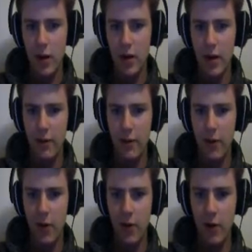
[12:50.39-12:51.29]
Because I'm
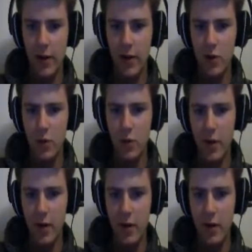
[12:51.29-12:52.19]
falling to
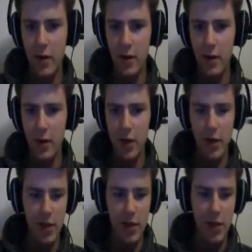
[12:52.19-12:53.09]

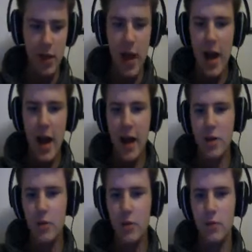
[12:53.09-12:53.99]
pieces. I
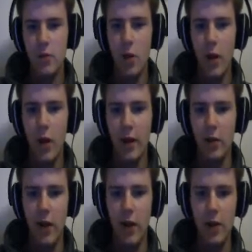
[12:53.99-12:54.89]
don't. Oh, I
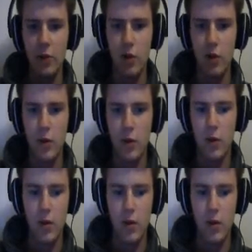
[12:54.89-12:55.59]
can crouch.